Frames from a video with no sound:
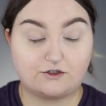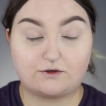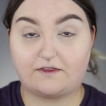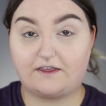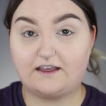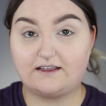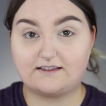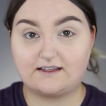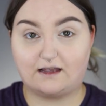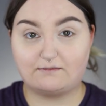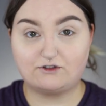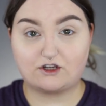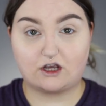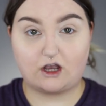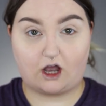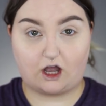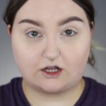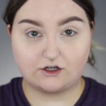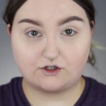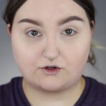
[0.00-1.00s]
So I think it's time to
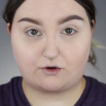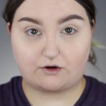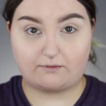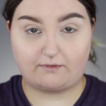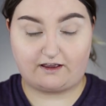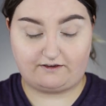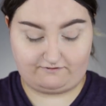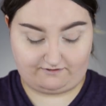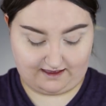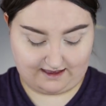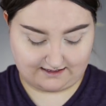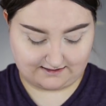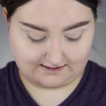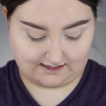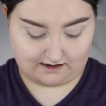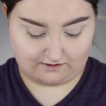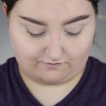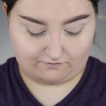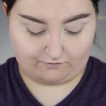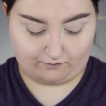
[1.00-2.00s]
contour my face.
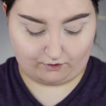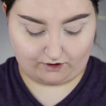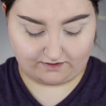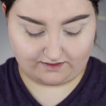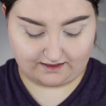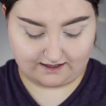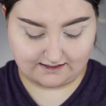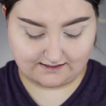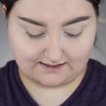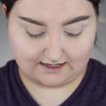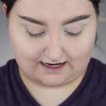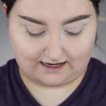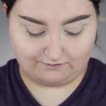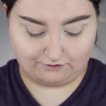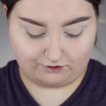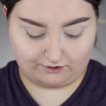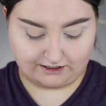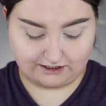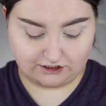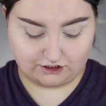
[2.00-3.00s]
And for this,
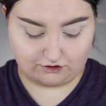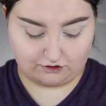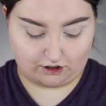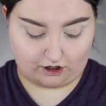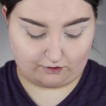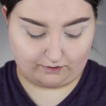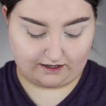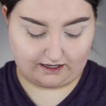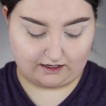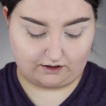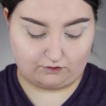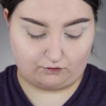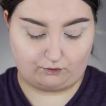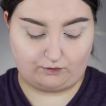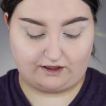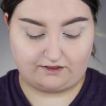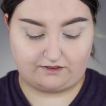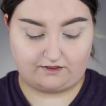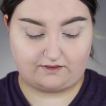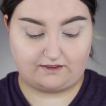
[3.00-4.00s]
I'm going to go in
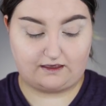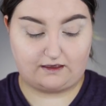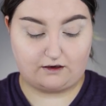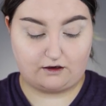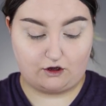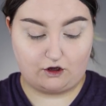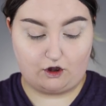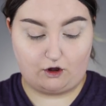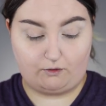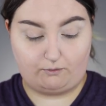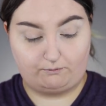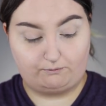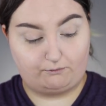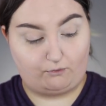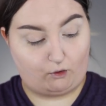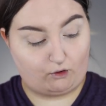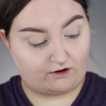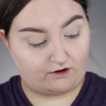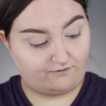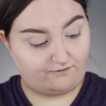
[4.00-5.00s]
with the
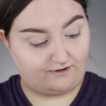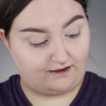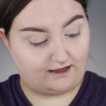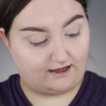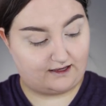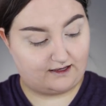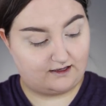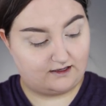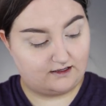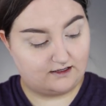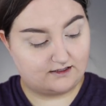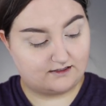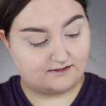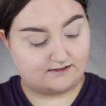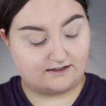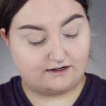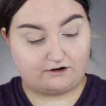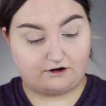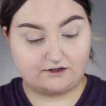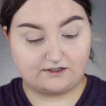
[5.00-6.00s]
Morphe
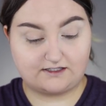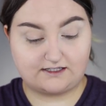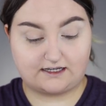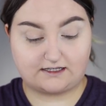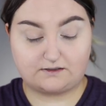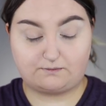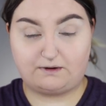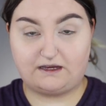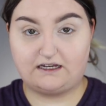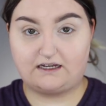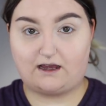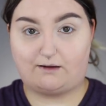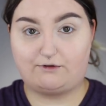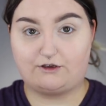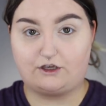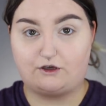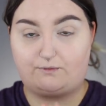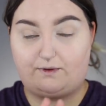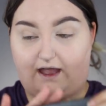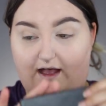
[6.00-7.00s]
06PW